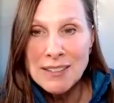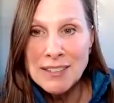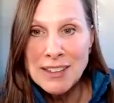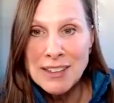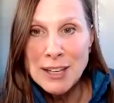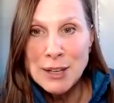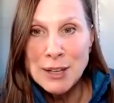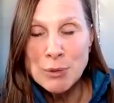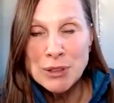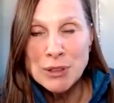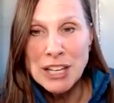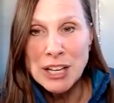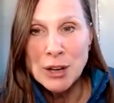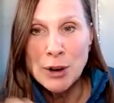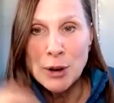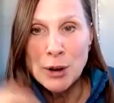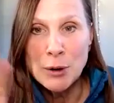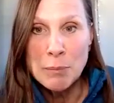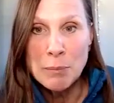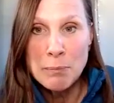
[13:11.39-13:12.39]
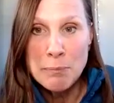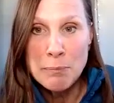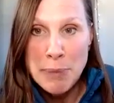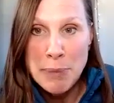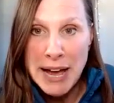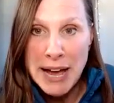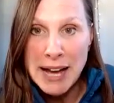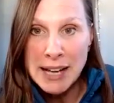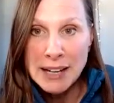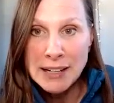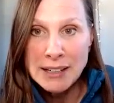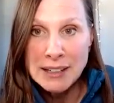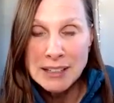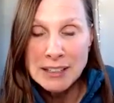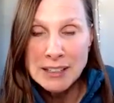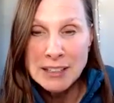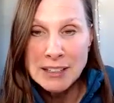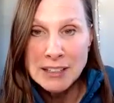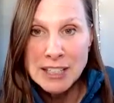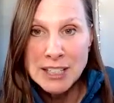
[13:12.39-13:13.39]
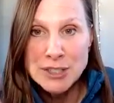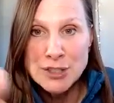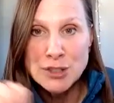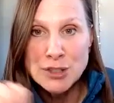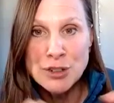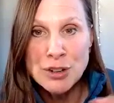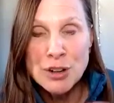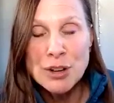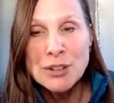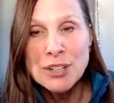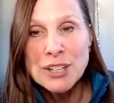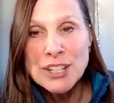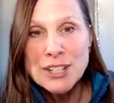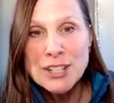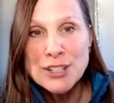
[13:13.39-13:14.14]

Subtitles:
what they call bad cholesterol.